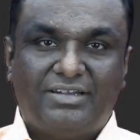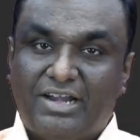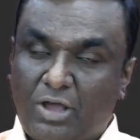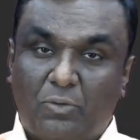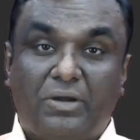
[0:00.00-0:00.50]

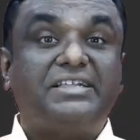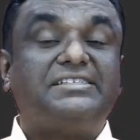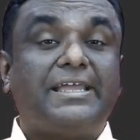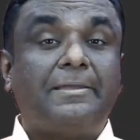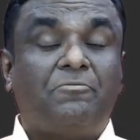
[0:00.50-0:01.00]
Now it
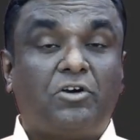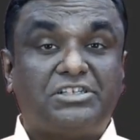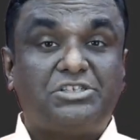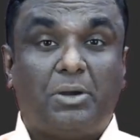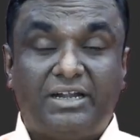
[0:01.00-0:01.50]
is time for
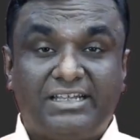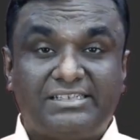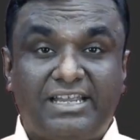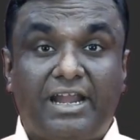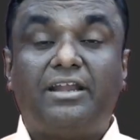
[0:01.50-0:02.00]
us to
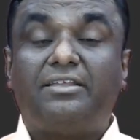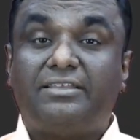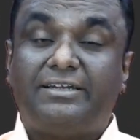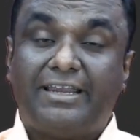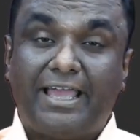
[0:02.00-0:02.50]
understand
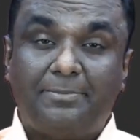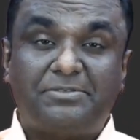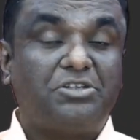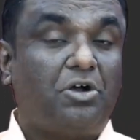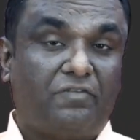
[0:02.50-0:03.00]
the
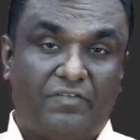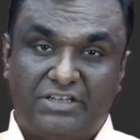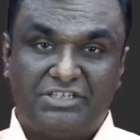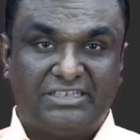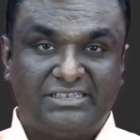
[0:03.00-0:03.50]
types of
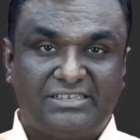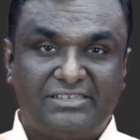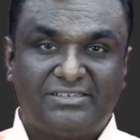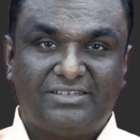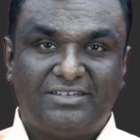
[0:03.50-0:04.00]

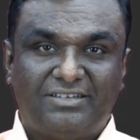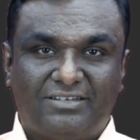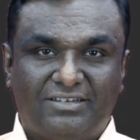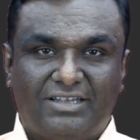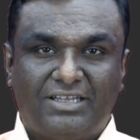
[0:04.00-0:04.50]
functions.
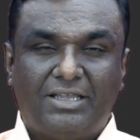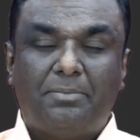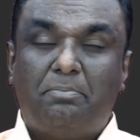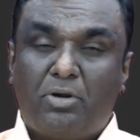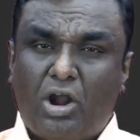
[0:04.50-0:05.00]

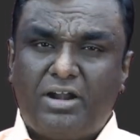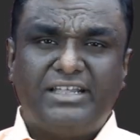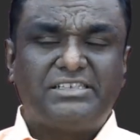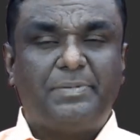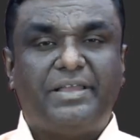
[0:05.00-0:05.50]

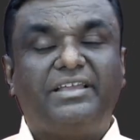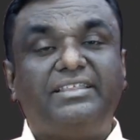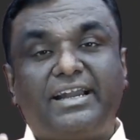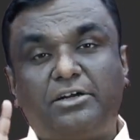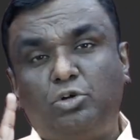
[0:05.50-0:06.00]
Broadly speaking,
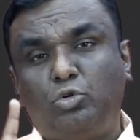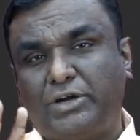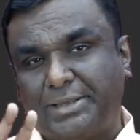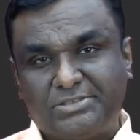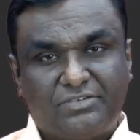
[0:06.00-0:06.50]
there are two
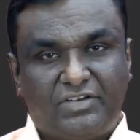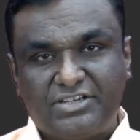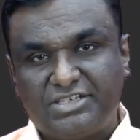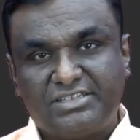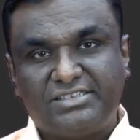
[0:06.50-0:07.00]
types of
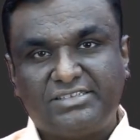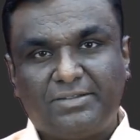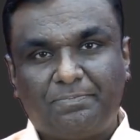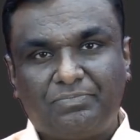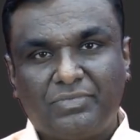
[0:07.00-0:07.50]
functions.
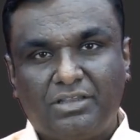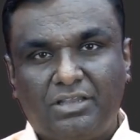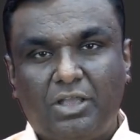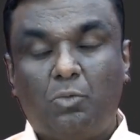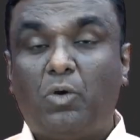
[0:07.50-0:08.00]

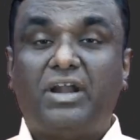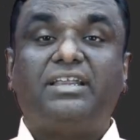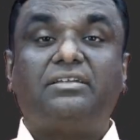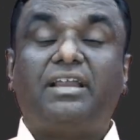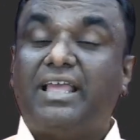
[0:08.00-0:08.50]

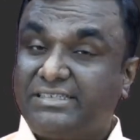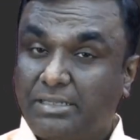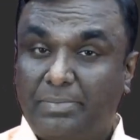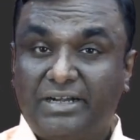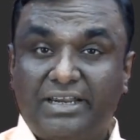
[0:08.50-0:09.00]
One is
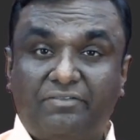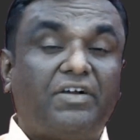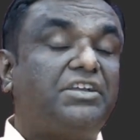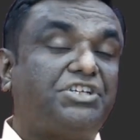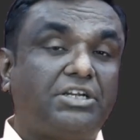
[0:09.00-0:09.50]
a built-in
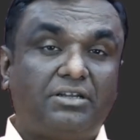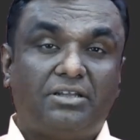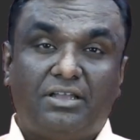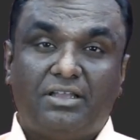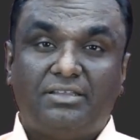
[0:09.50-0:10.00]
function.
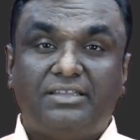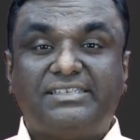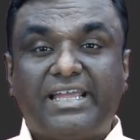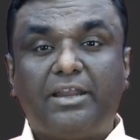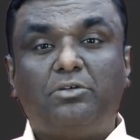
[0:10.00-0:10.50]
The
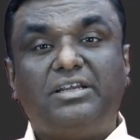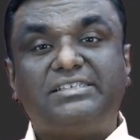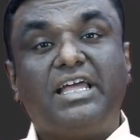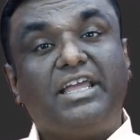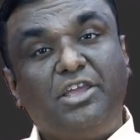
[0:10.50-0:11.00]
second one
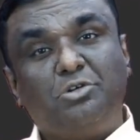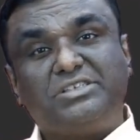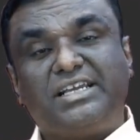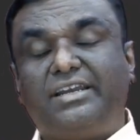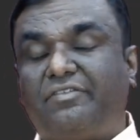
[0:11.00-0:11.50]
is the
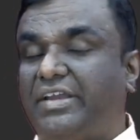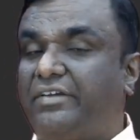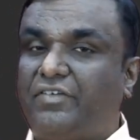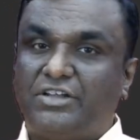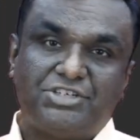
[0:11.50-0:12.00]

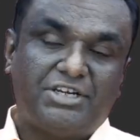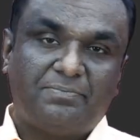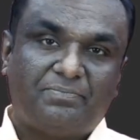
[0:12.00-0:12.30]
user-defined function.